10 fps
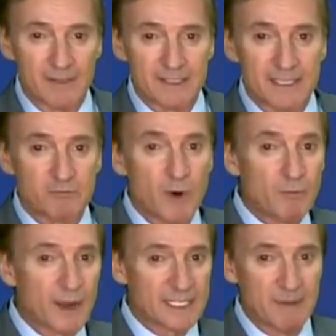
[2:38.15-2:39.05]
This is
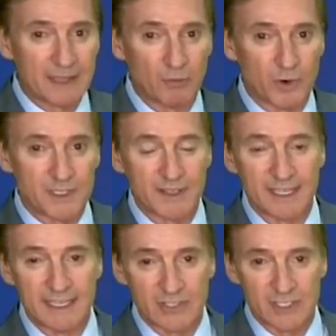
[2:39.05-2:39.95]
when we expect the worst of the
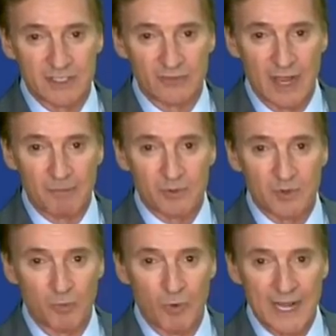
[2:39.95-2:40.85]
conditions, the tropical
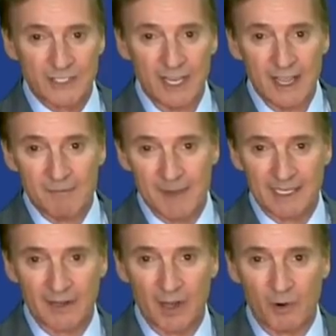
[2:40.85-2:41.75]
storm watch,
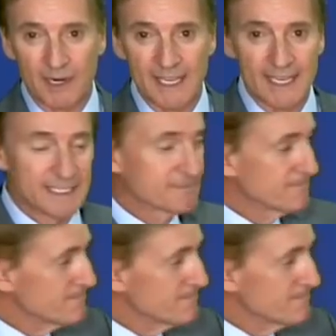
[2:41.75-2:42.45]
Midland, Lower Keys.